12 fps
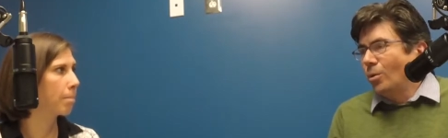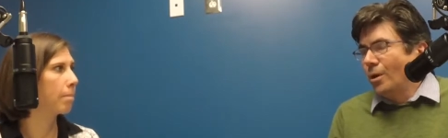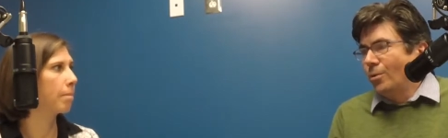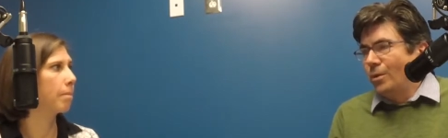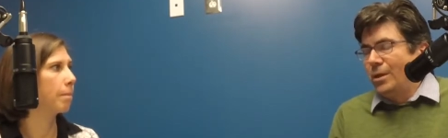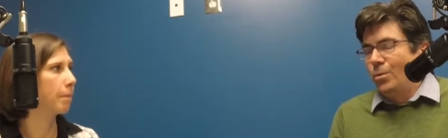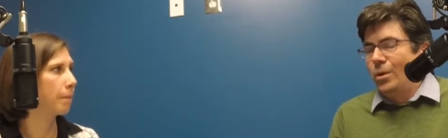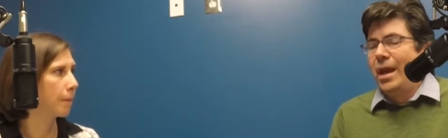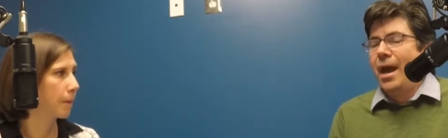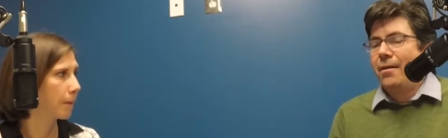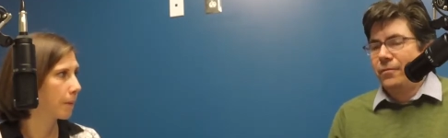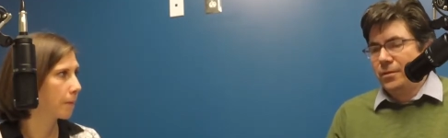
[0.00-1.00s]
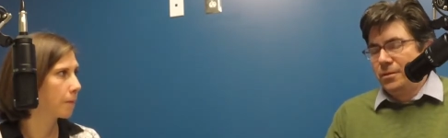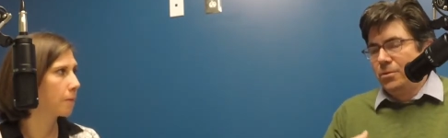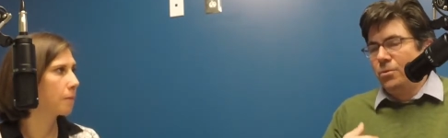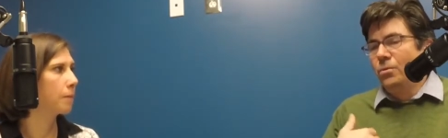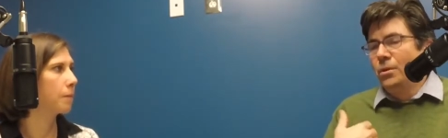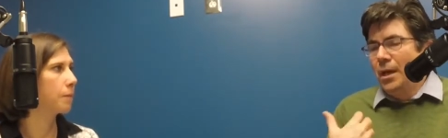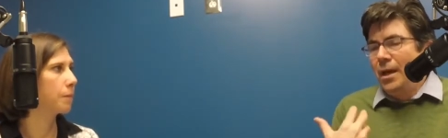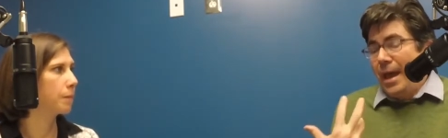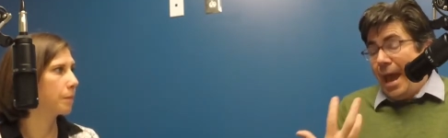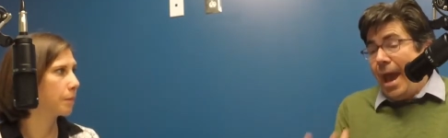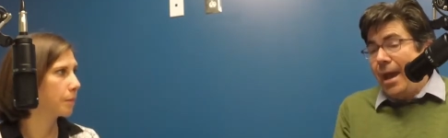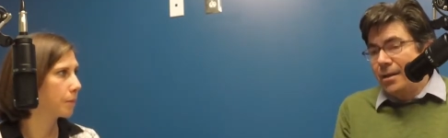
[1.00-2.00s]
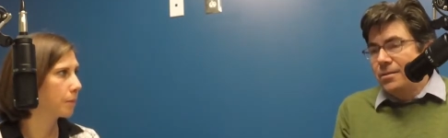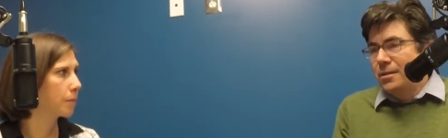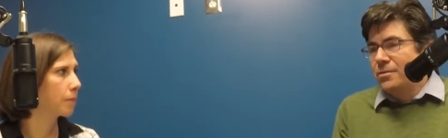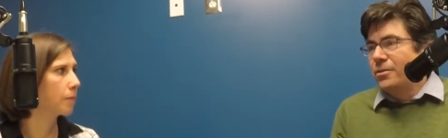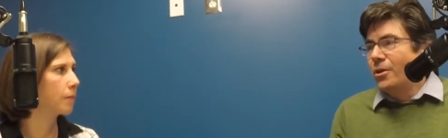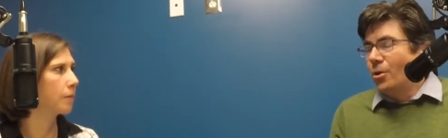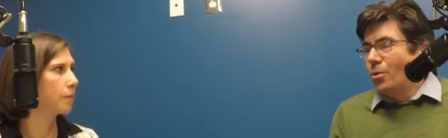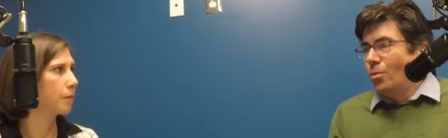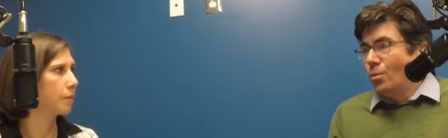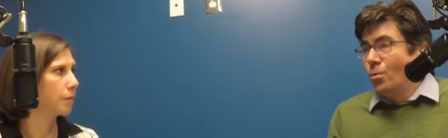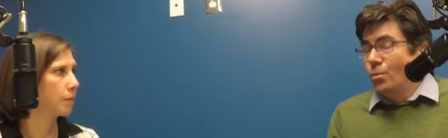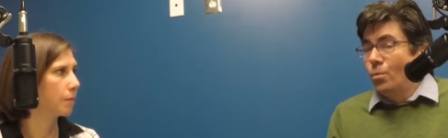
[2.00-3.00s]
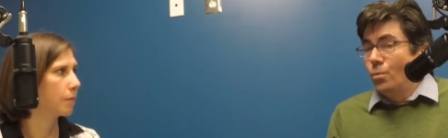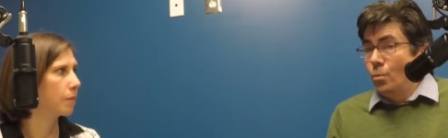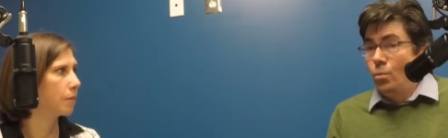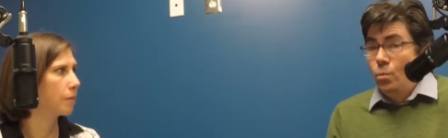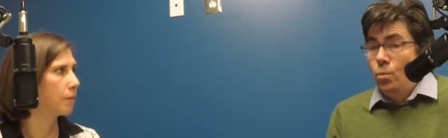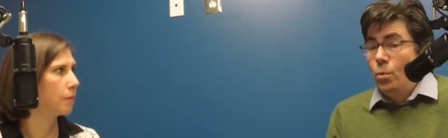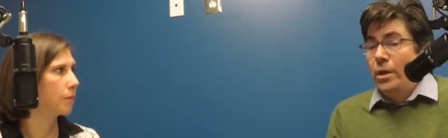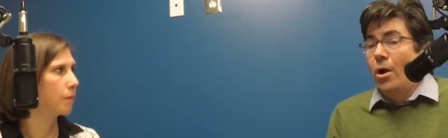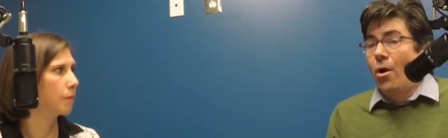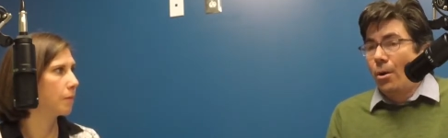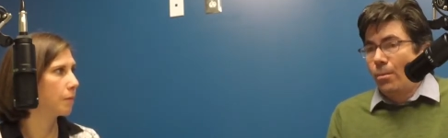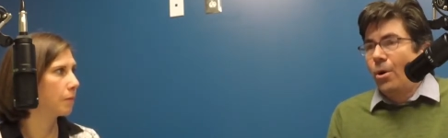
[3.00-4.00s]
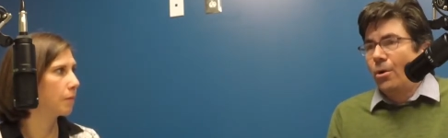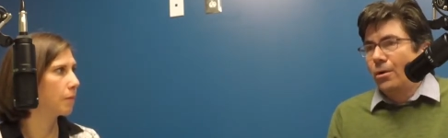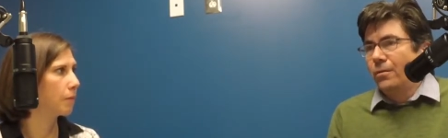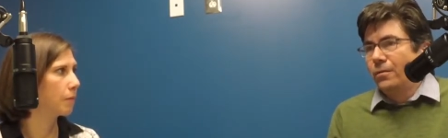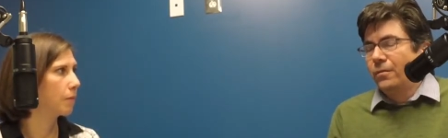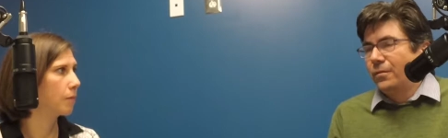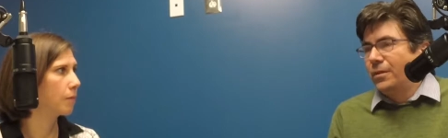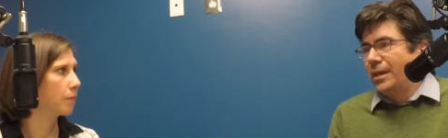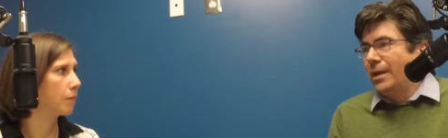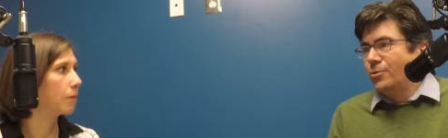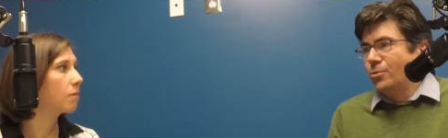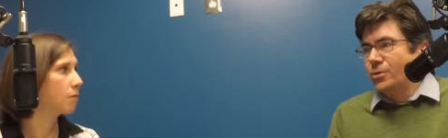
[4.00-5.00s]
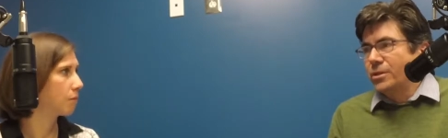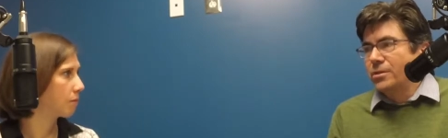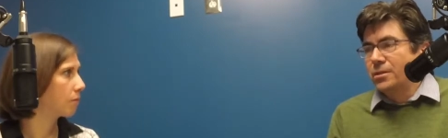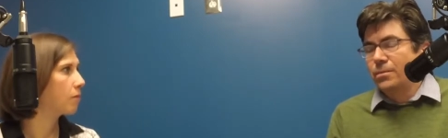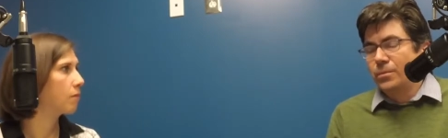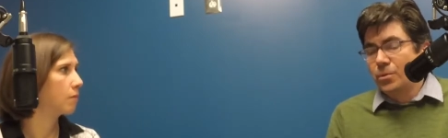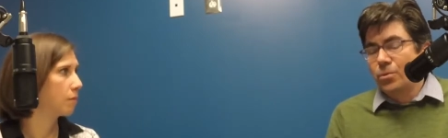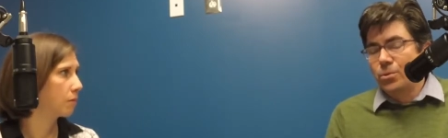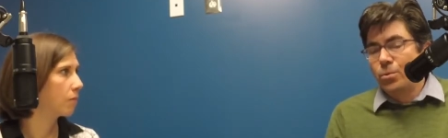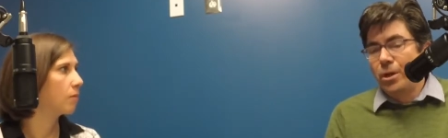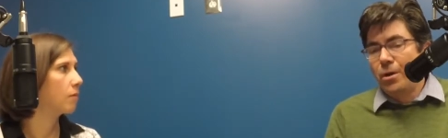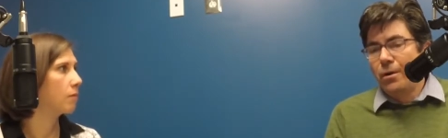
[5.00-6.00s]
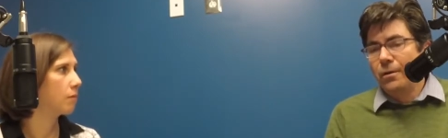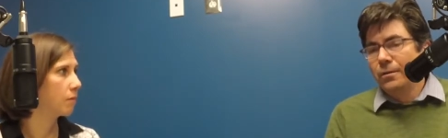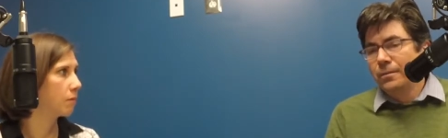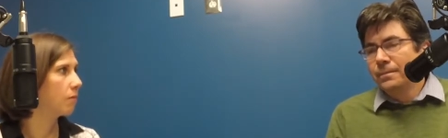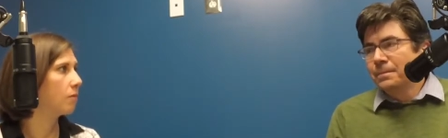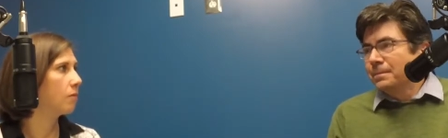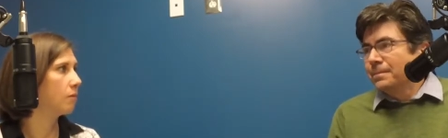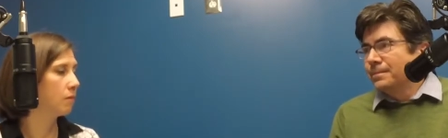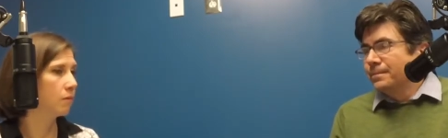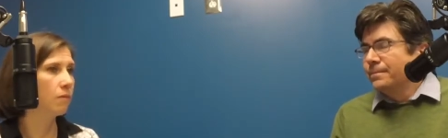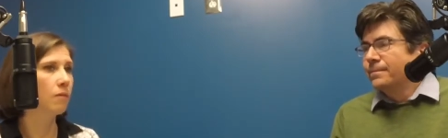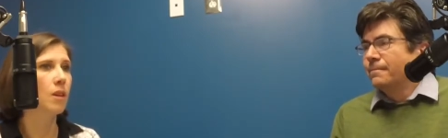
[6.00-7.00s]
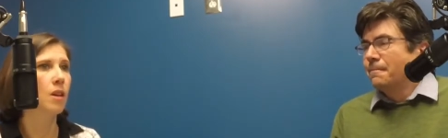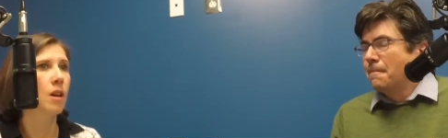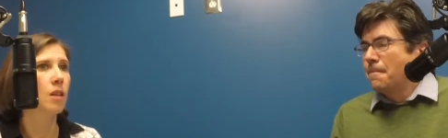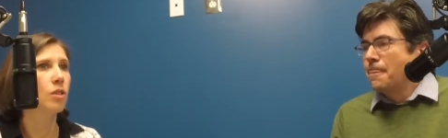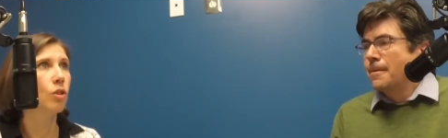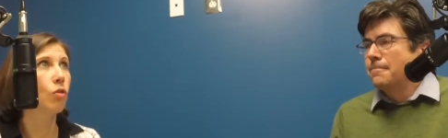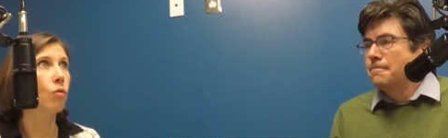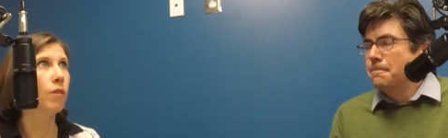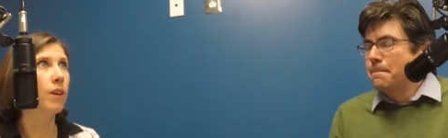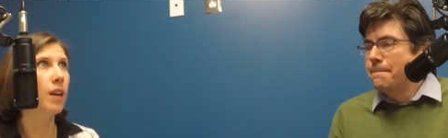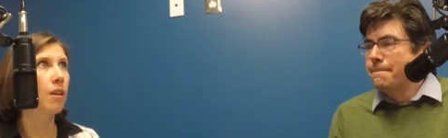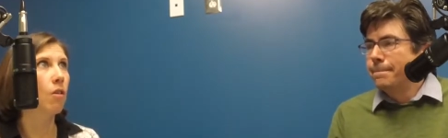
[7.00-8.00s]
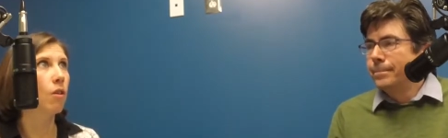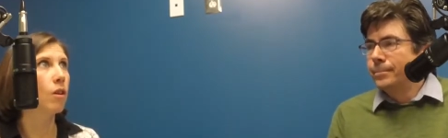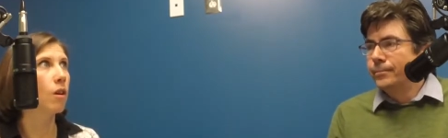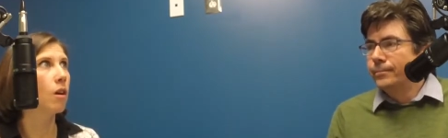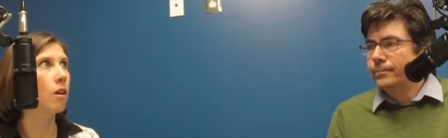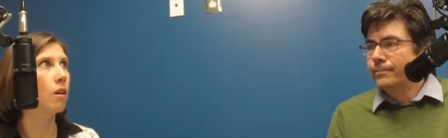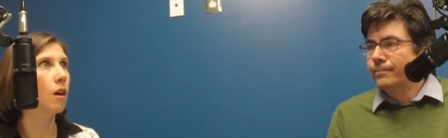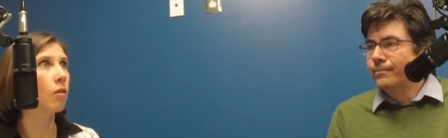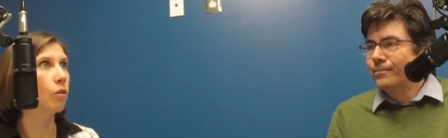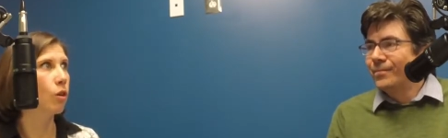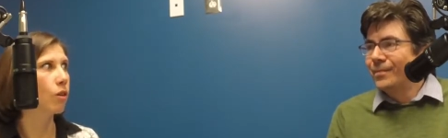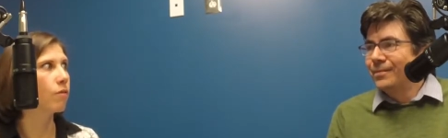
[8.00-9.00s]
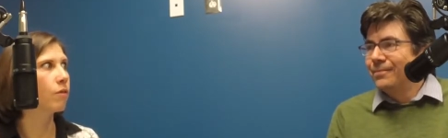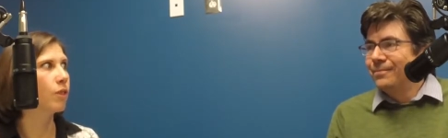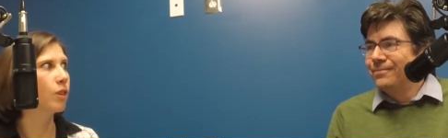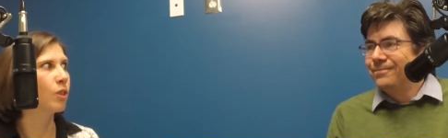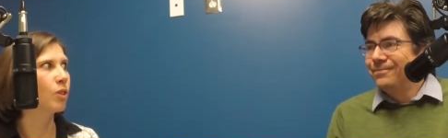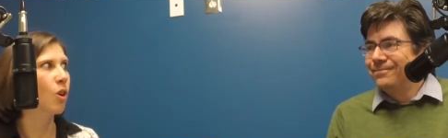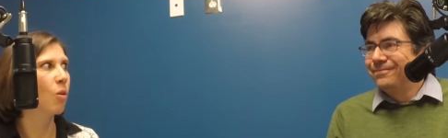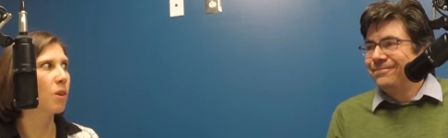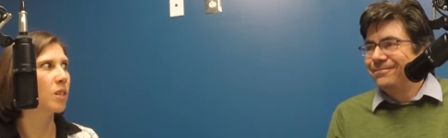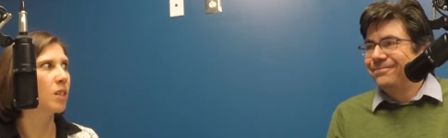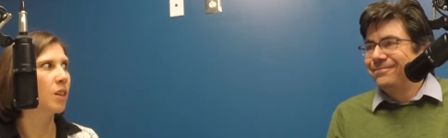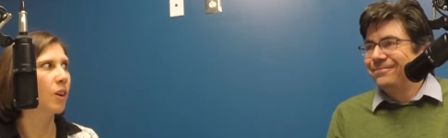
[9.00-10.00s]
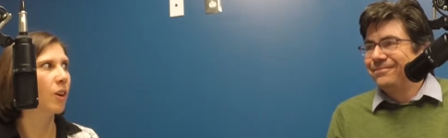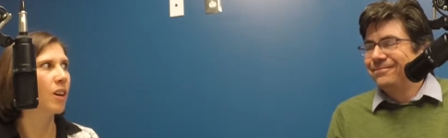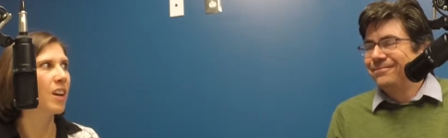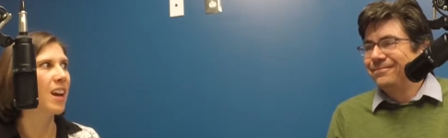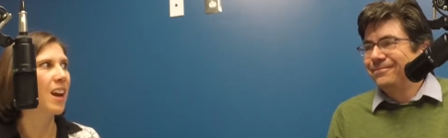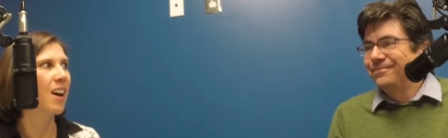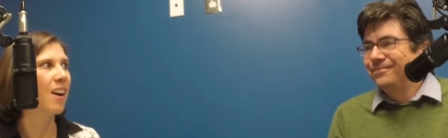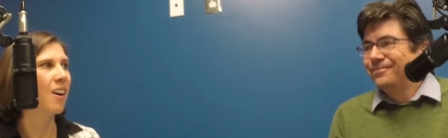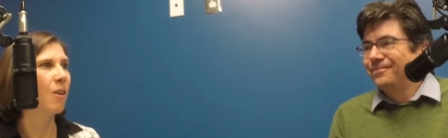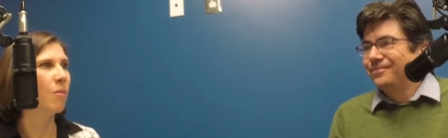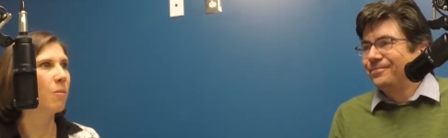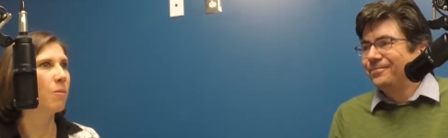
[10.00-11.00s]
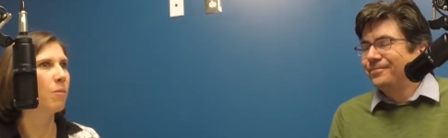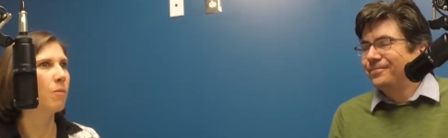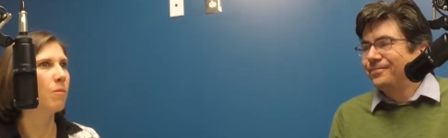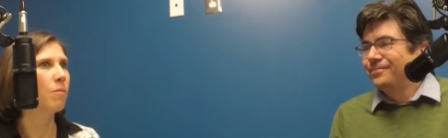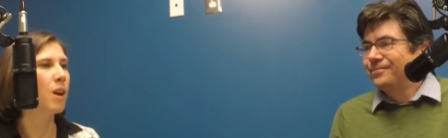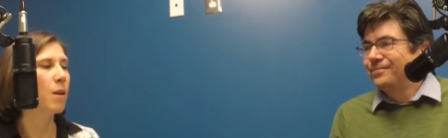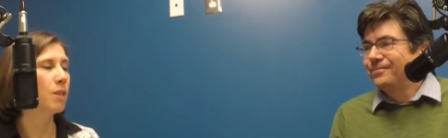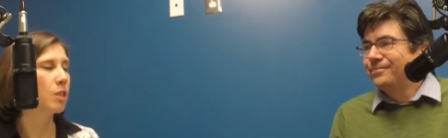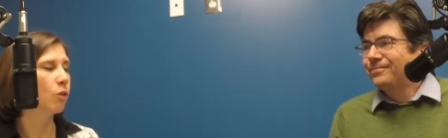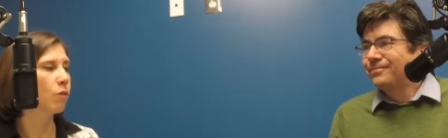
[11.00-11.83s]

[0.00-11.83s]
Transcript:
Speaker 1: to work. We, we have to act as though we are part of the natural systems, which we
Speaker 2: are. Mm -hmm. So we've hit on a lot of really good topics here. Um, maybe some